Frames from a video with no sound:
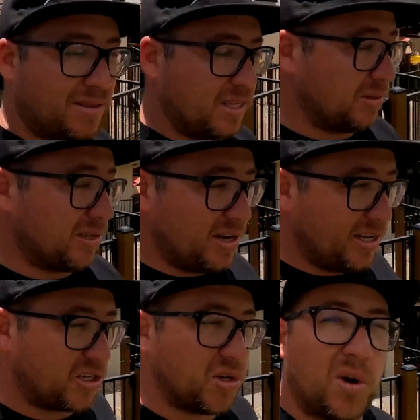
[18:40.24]
this was only
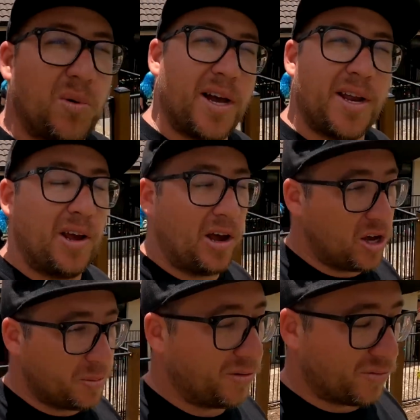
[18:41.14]
a short one. I
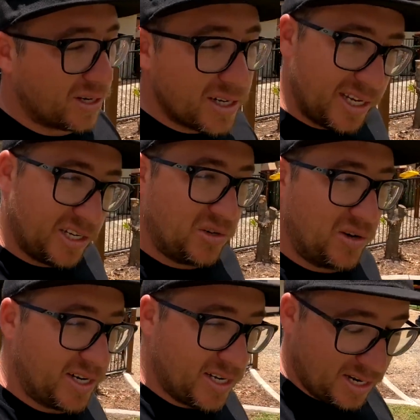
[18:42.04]
hope you really
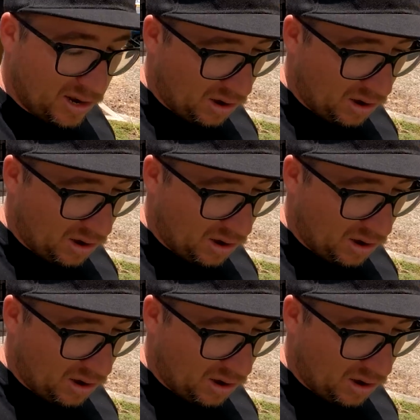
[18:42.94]
enjoyed it.